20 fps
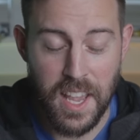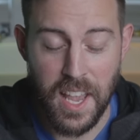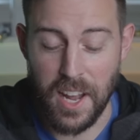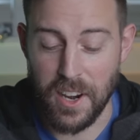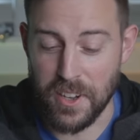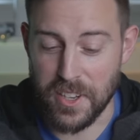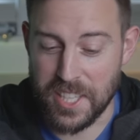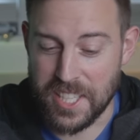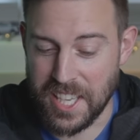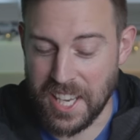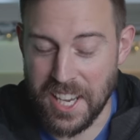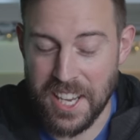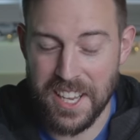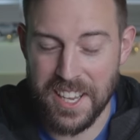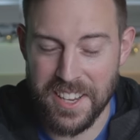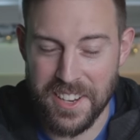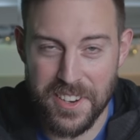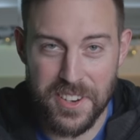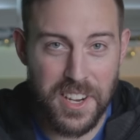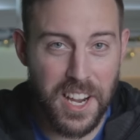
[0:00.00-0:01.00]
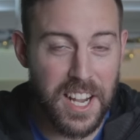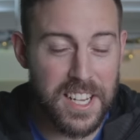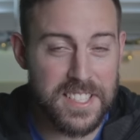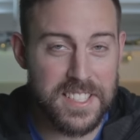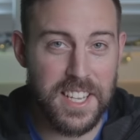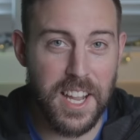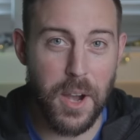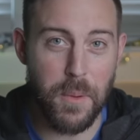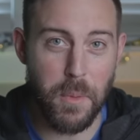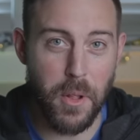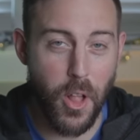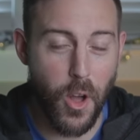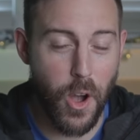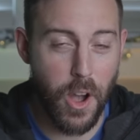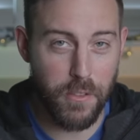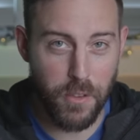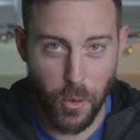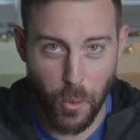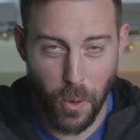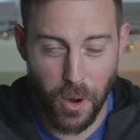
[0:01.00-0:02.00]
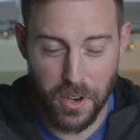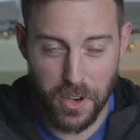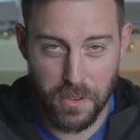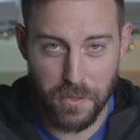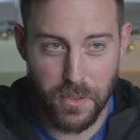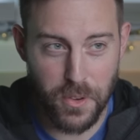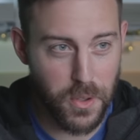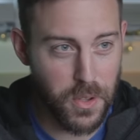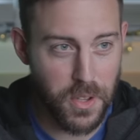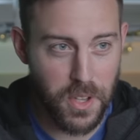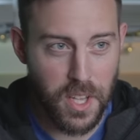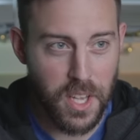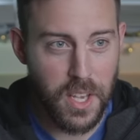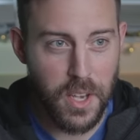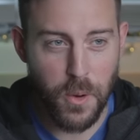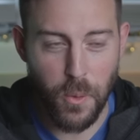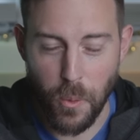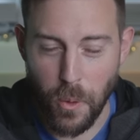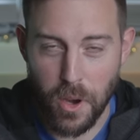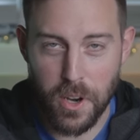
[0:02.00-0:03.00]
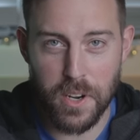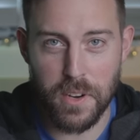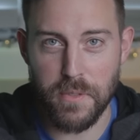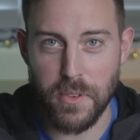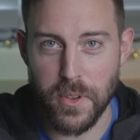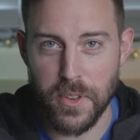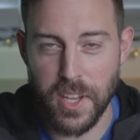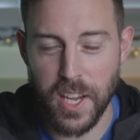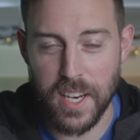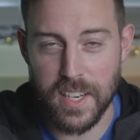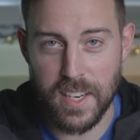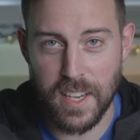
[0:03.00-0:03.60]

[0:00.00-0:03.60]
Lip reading: And I'll see you guys down below. Have a wonderful, wonderful day.